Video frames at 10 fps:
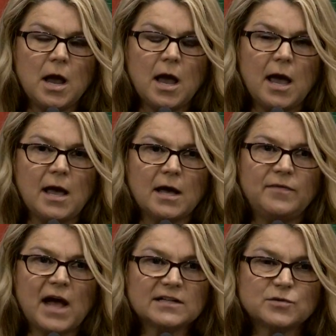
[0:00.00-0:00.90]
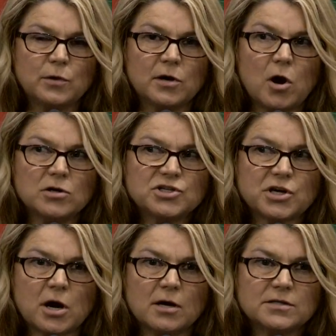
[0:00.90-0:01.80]
And that's where it all
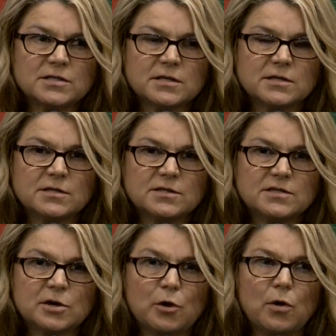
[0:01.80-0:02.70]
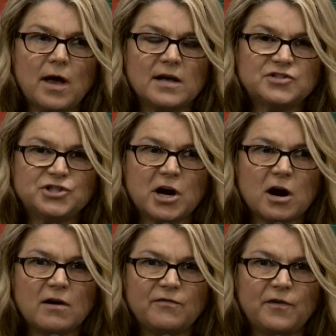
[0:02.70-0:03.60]
starts. So as
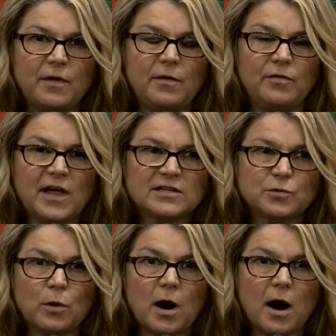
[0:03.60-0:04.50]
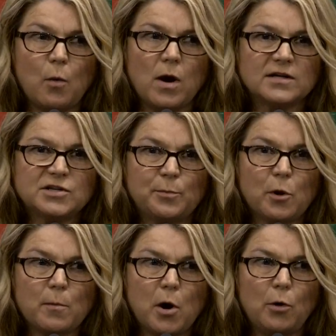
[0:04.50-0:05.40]
sheriff, that's where I want to
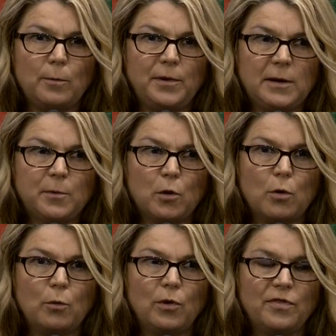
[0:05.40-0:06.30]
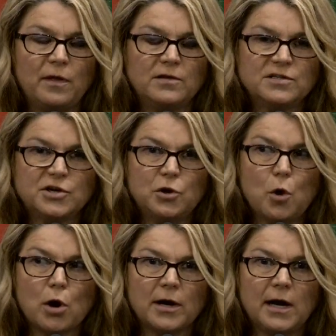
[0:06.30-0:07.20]
promote people with
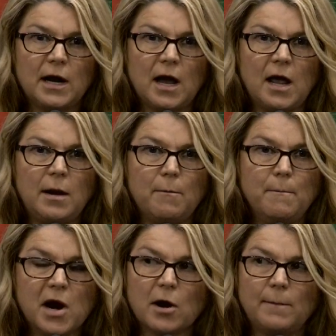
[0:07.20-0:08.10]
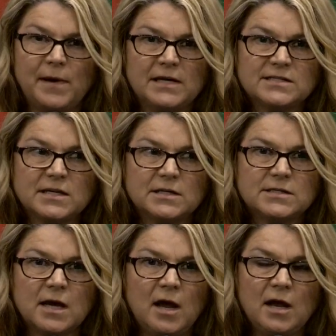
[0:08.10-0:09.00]
seniority and merit
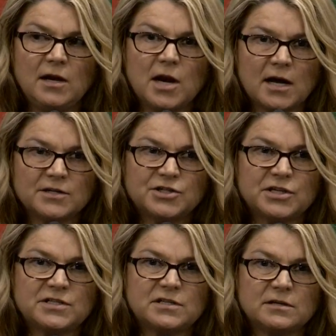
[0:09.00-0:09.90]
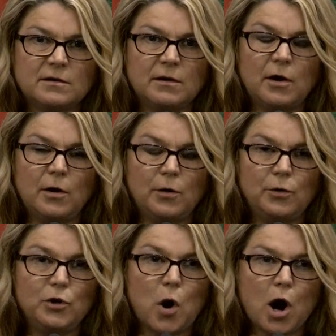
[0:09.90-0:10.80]
basis, not just who
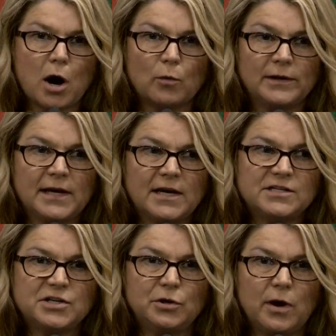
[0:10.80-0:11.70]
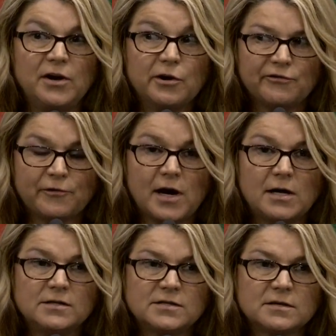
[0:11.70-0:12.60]
you are related to and your
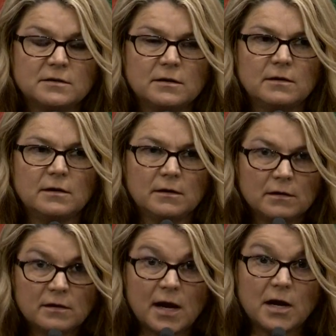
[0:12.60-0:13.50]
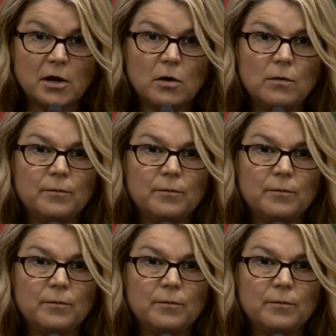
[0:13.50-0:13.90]
friends. Thank you.